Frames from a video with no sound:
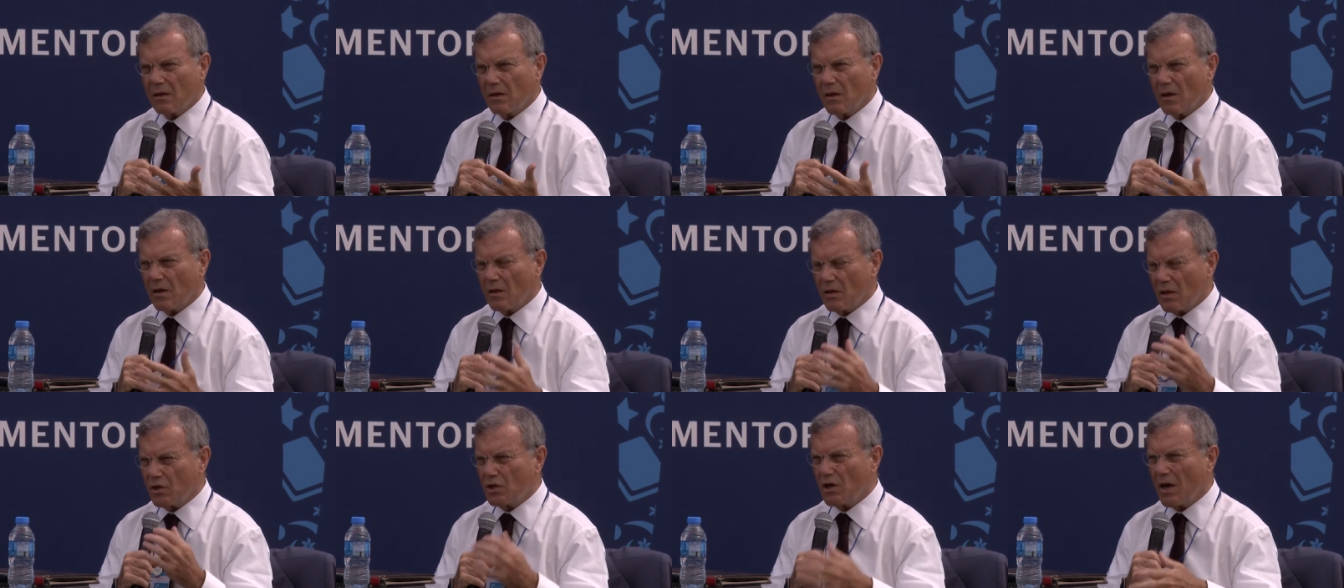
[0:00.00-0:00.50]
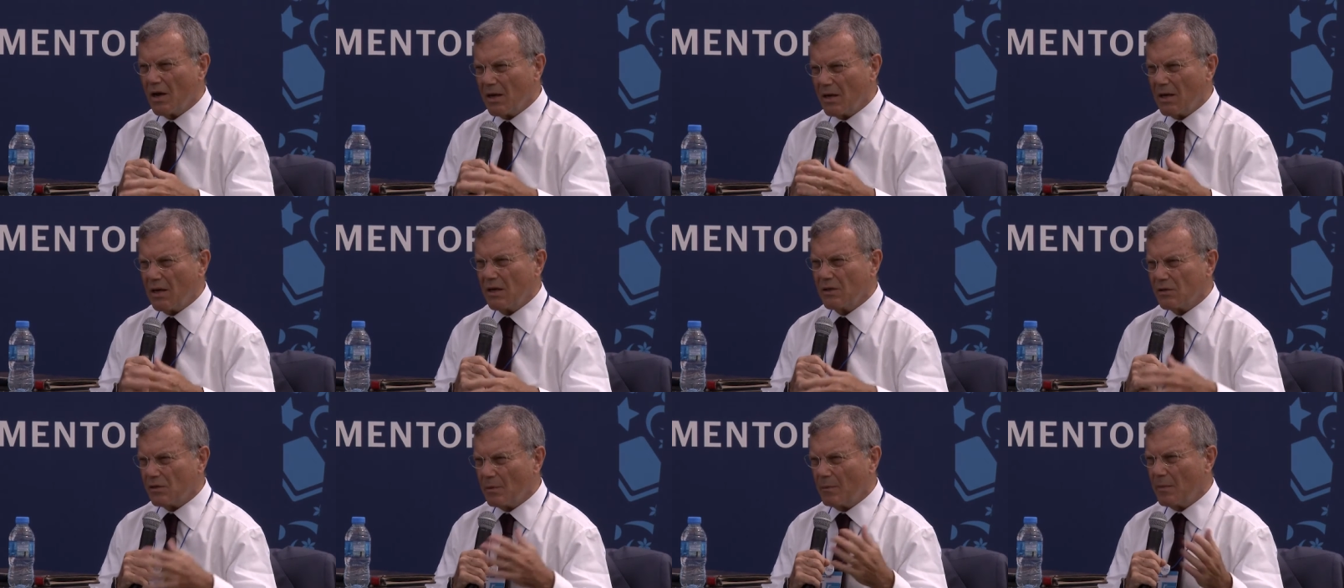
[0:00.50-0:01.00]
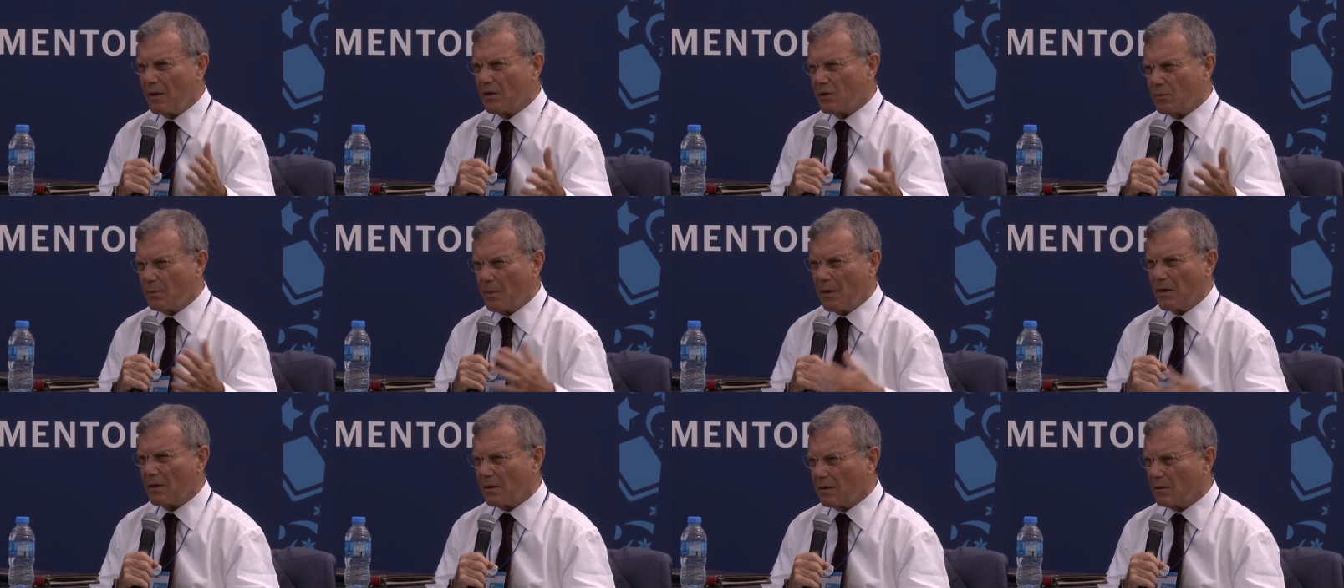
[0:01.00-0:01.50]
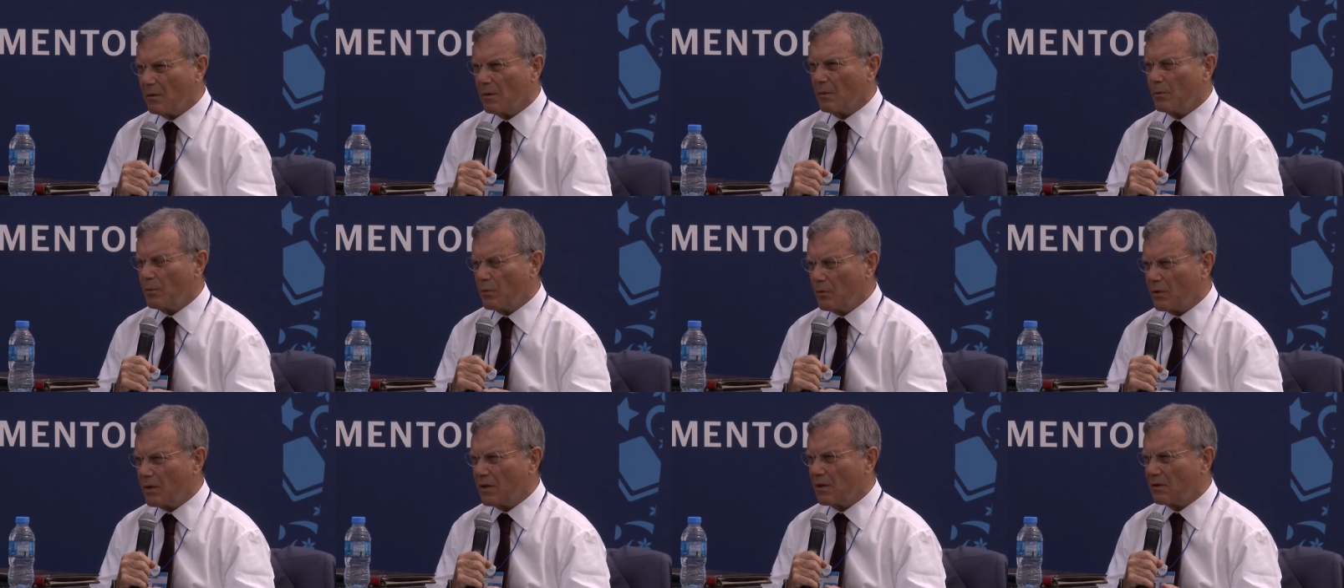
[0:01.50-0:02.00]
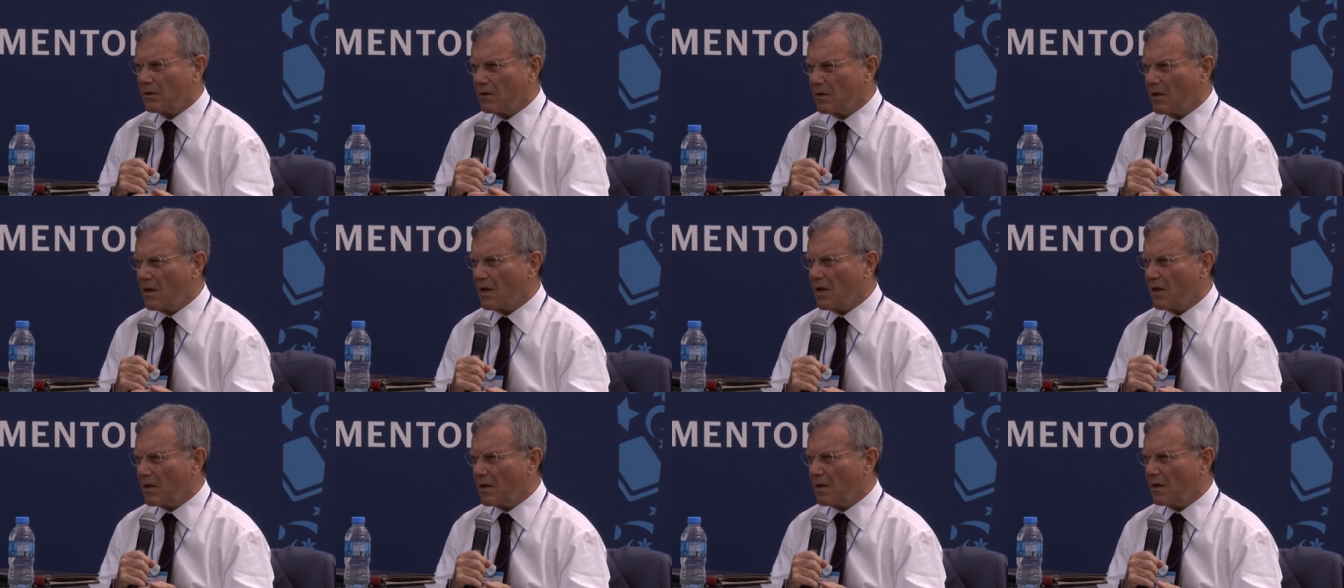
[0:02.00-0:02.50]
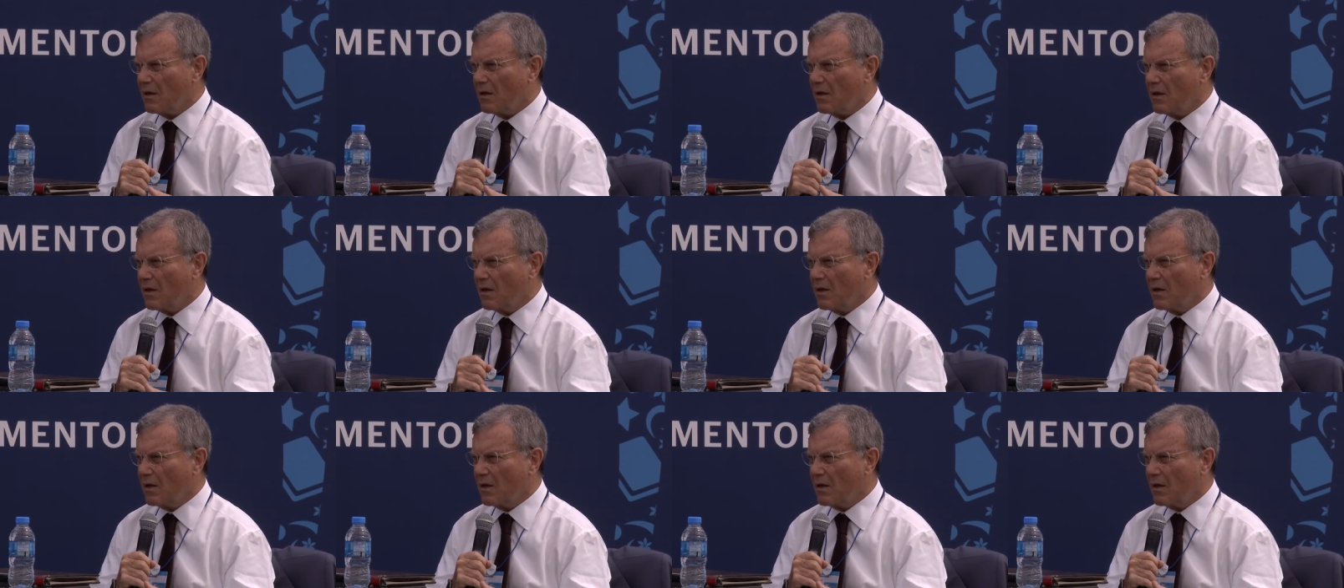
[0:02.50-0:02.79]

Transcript: you know, the Chinese are much better at putting together